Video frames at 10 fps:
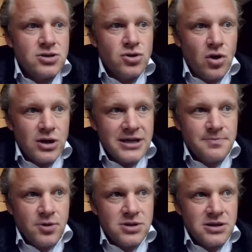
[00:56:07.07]
not as
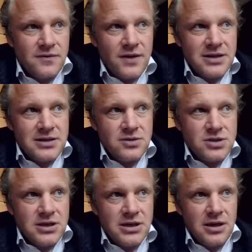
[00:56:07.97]
positive as you
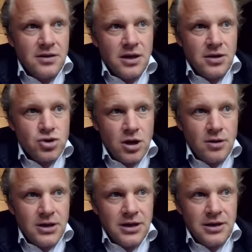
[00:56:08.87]
see in
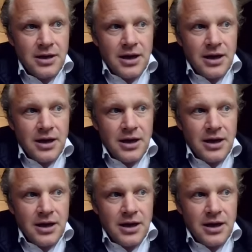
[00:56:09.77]
Germany.